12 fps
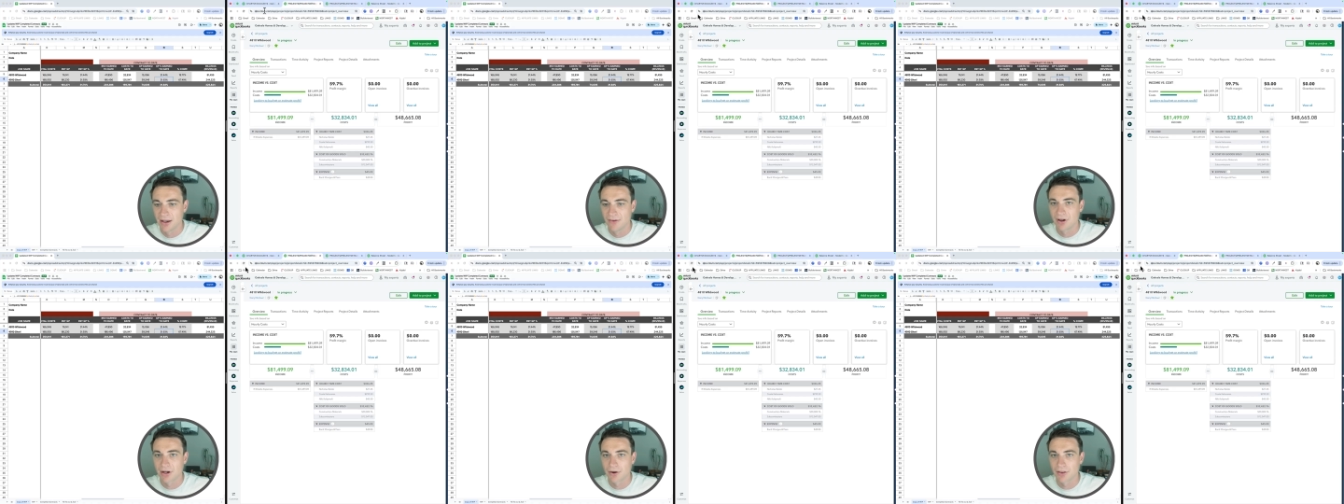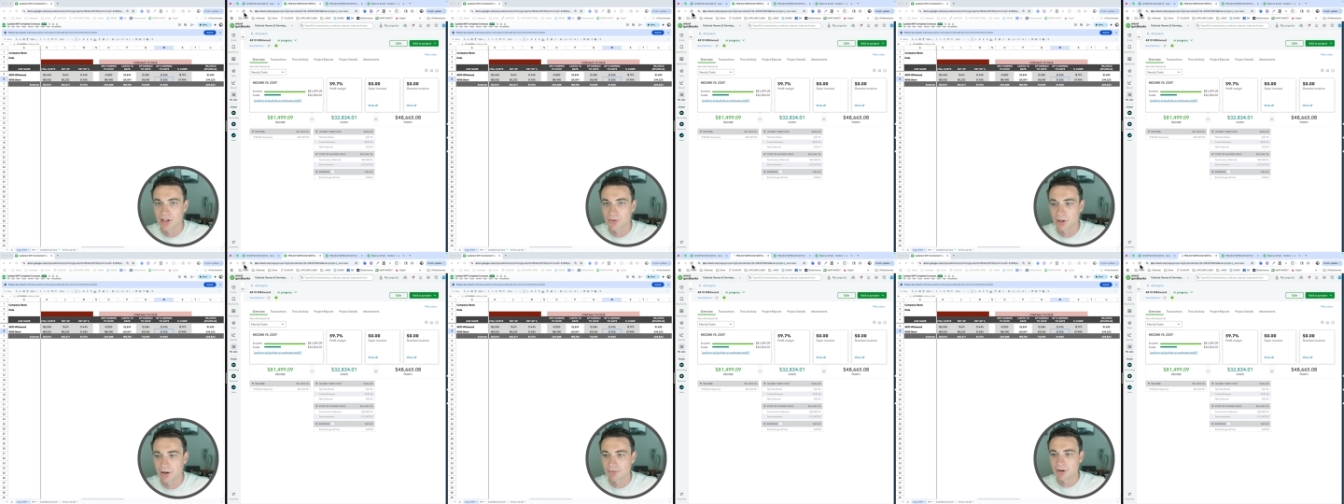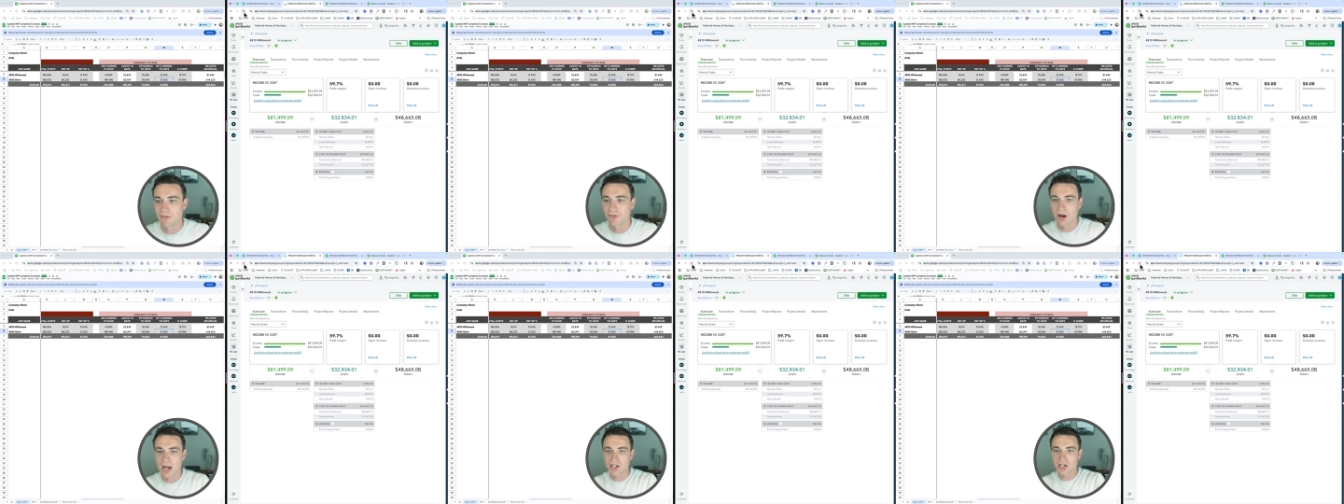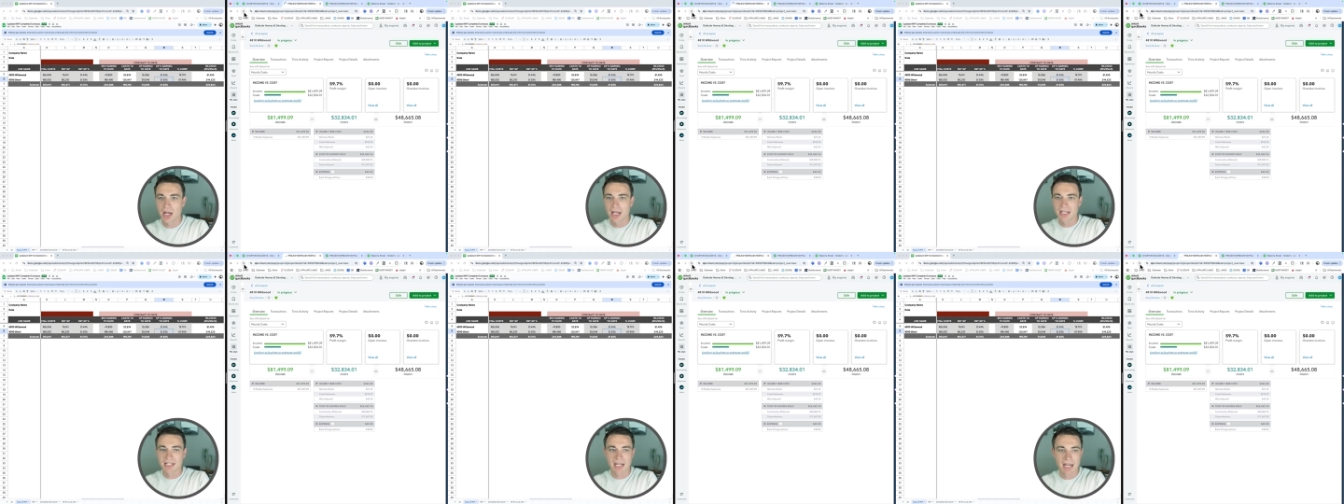If I go to this one and refresh,
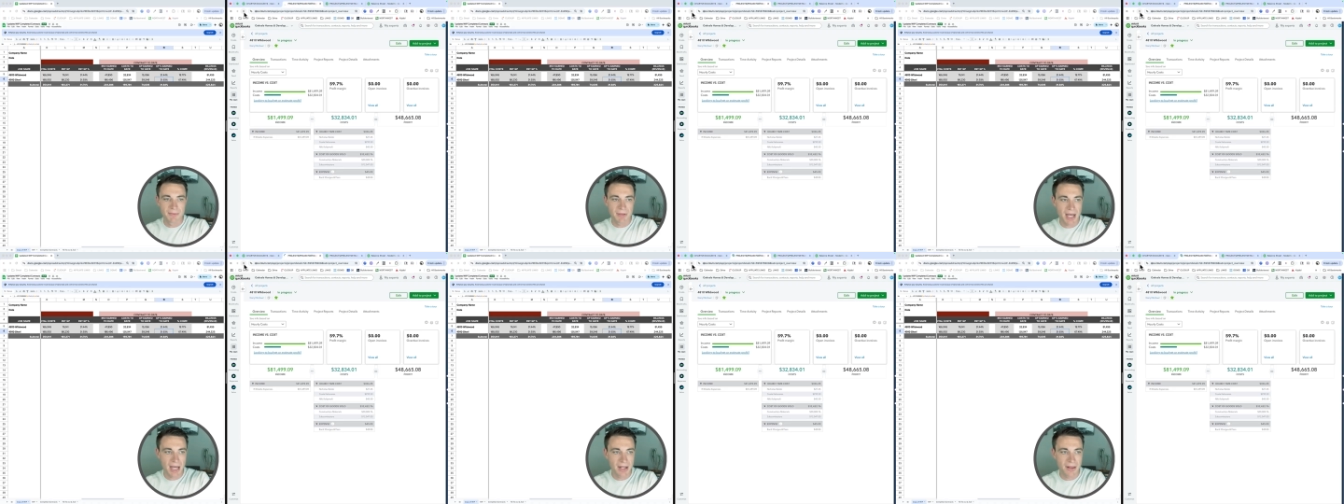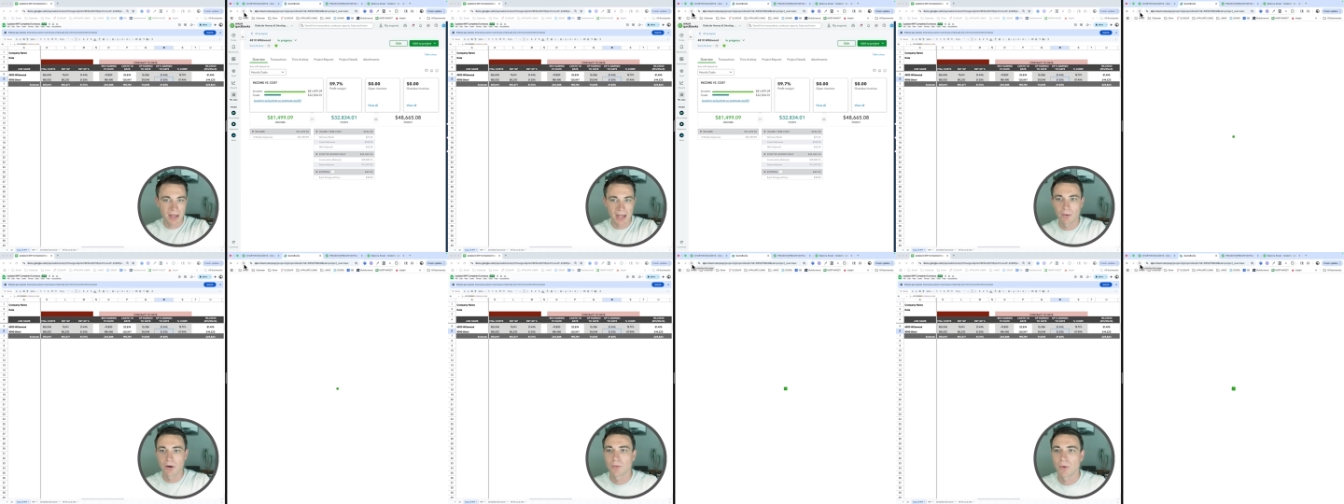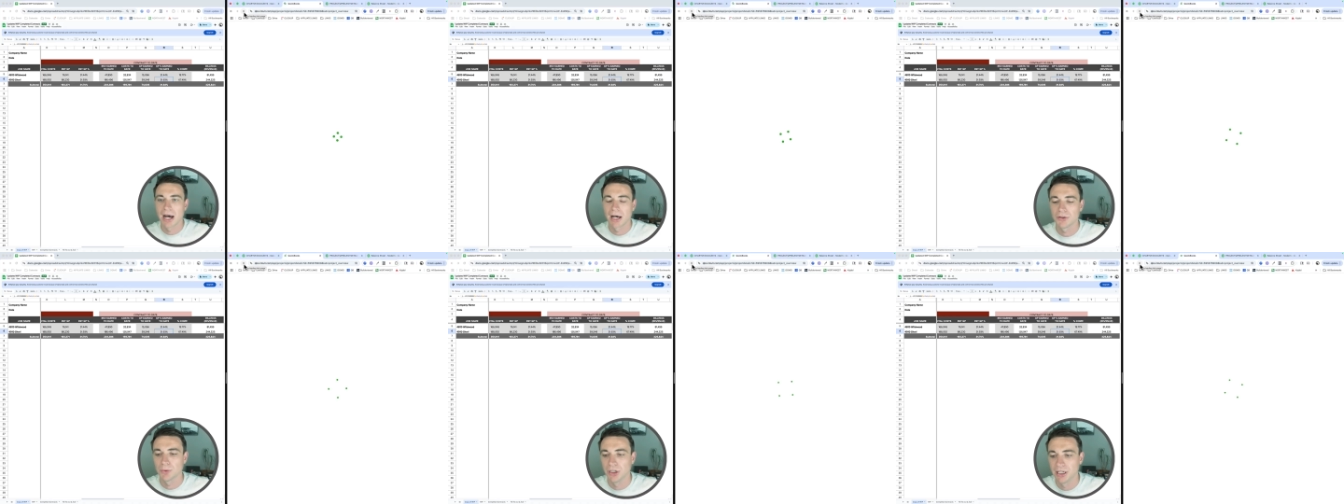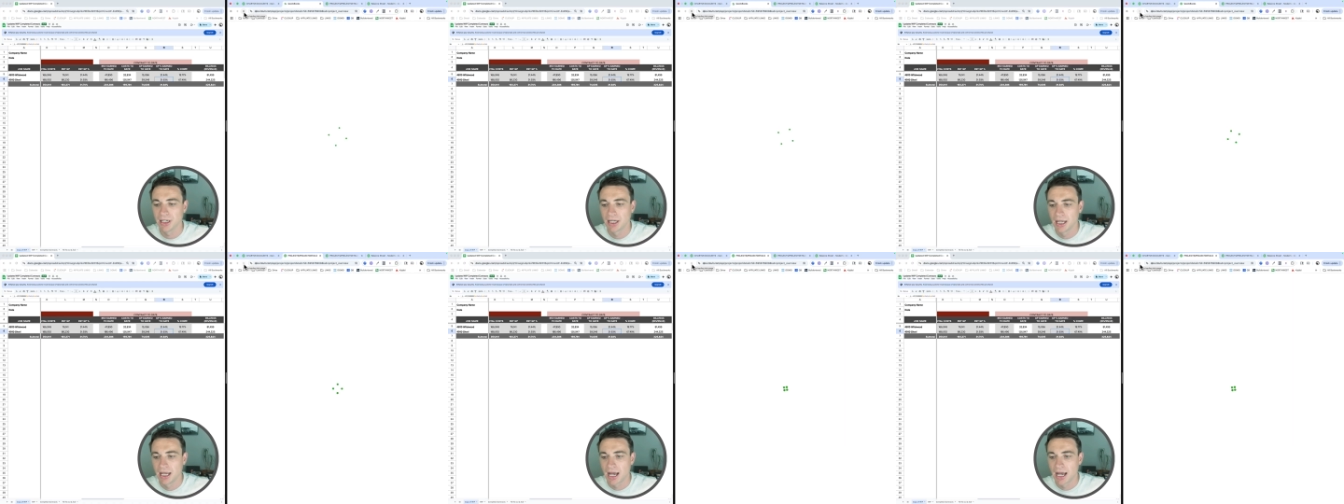same kind of thing with Wildwood.